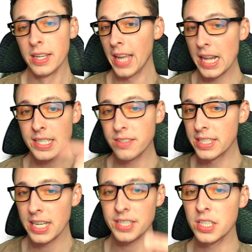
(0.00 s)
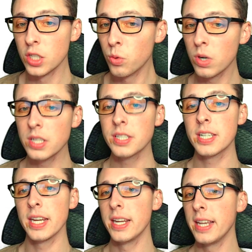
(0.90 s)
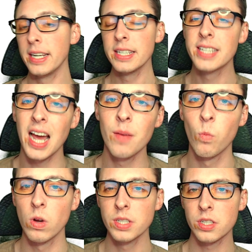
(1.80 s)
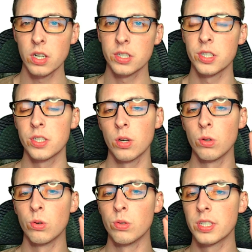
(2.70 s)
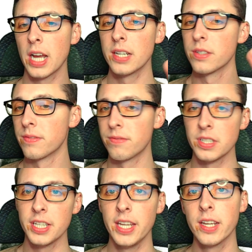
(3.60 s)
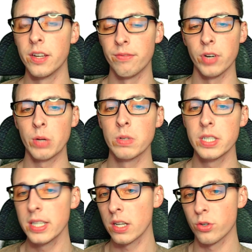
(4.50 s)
constantly testing new ones, and anytime one starts to show signs of fatigue and frequency,